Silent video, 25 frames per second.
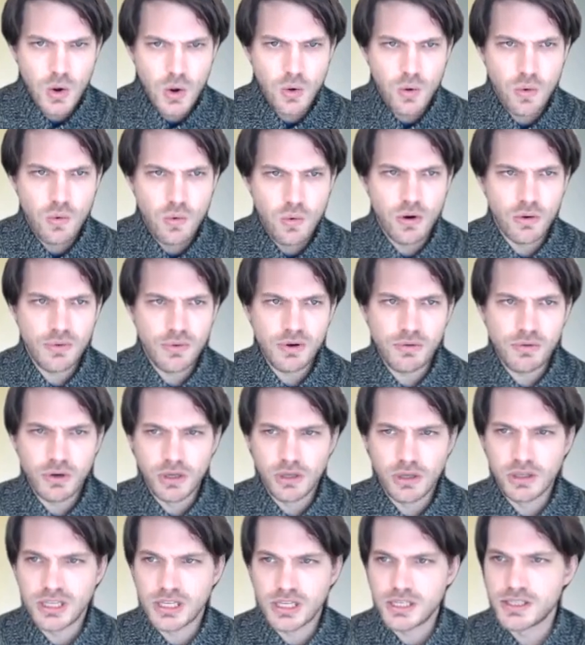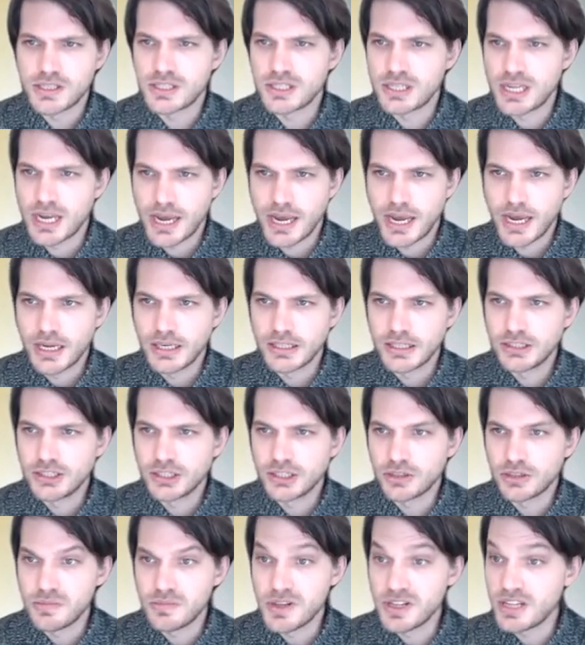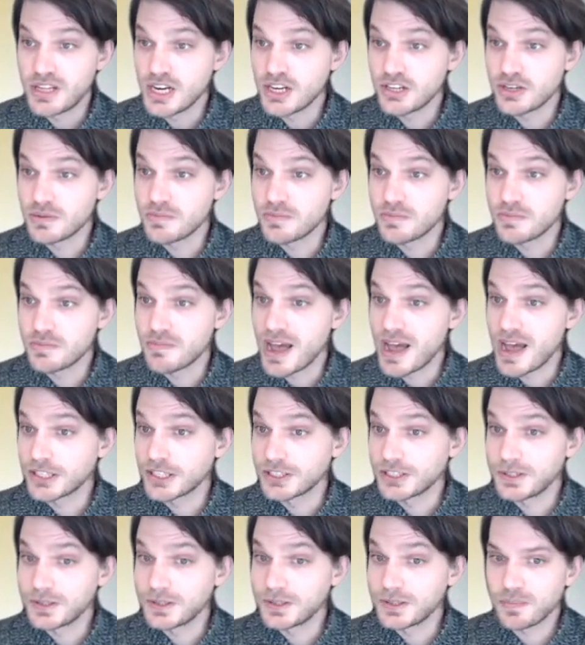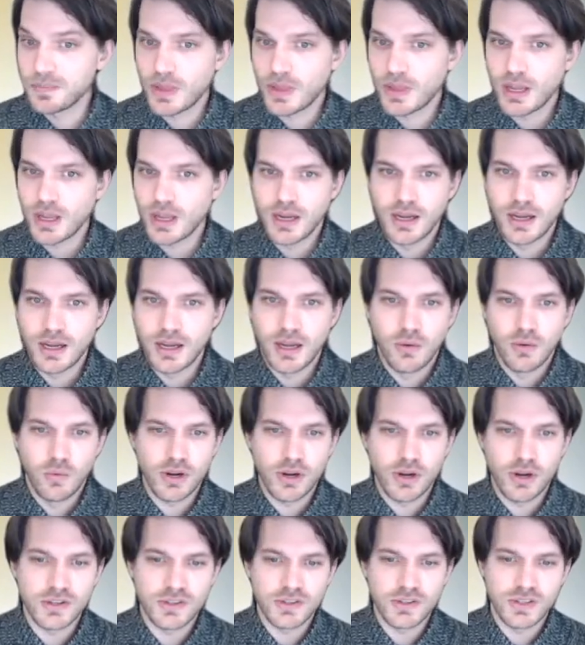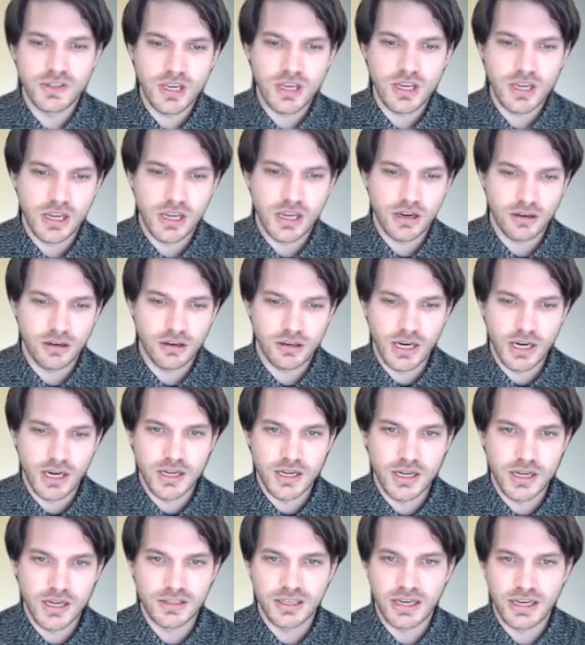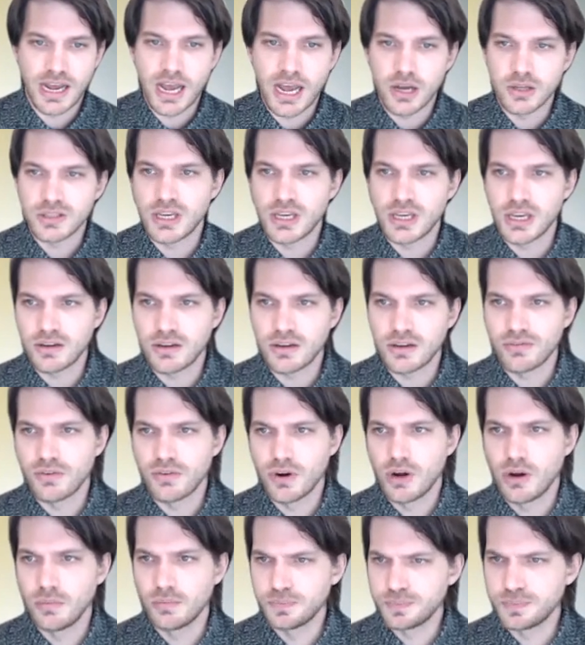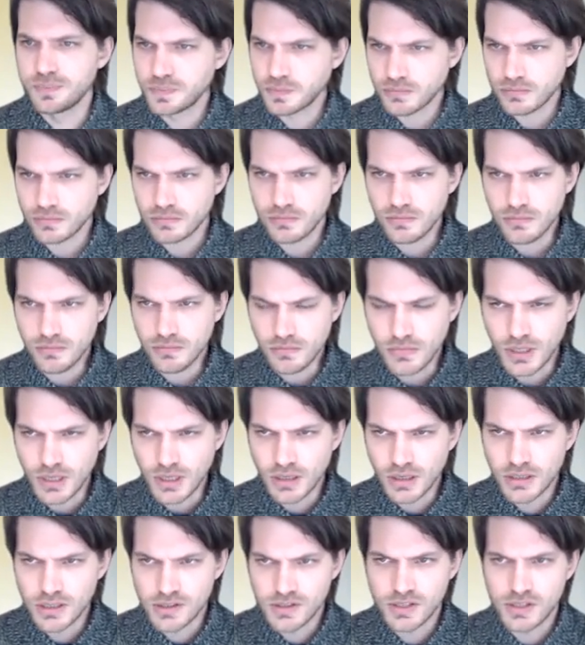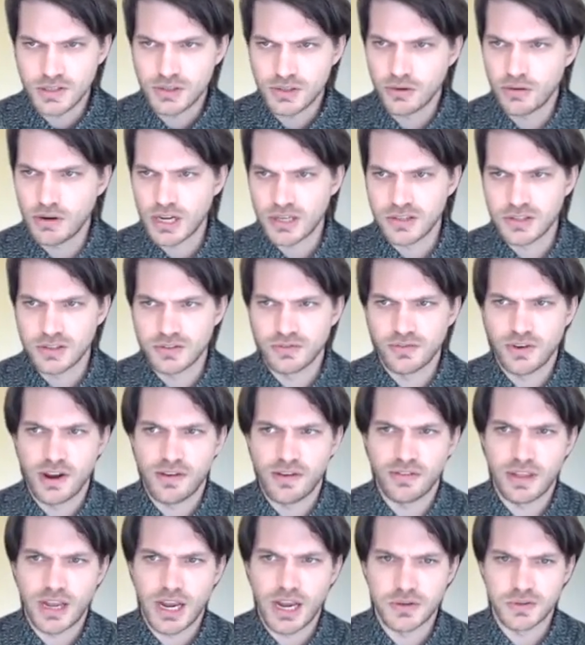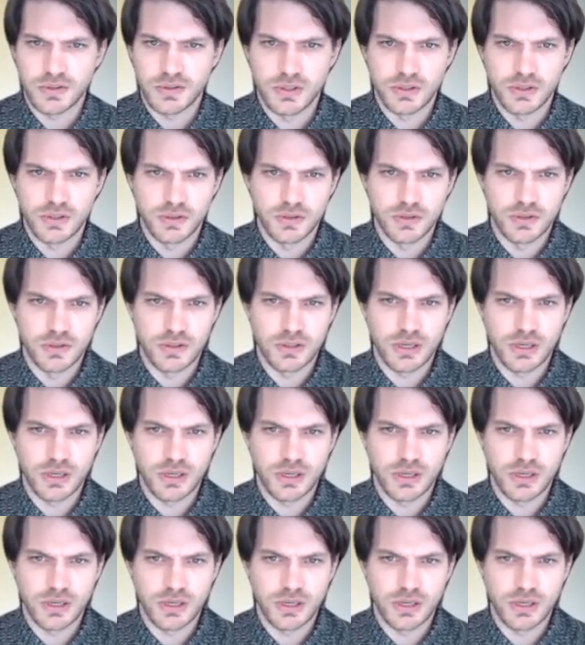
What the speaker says: What we rolled is that documentation matters. What you're seeing here is an outtake from the Cisco Nexus 5000